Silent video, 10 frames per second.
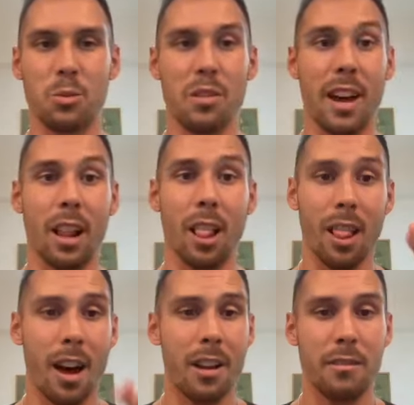We've had a
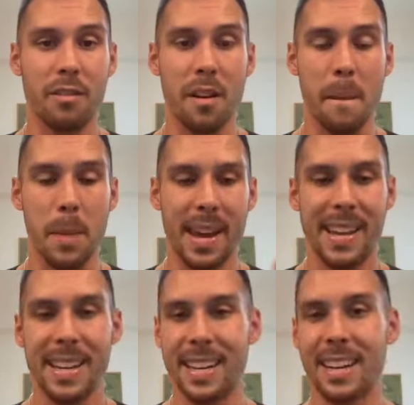lot of
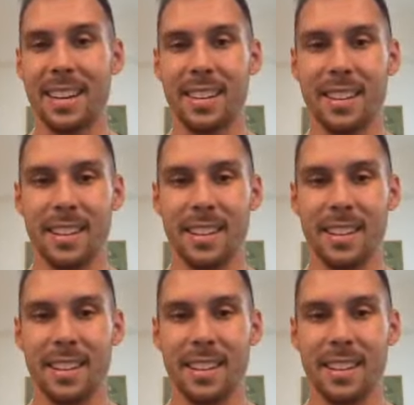panic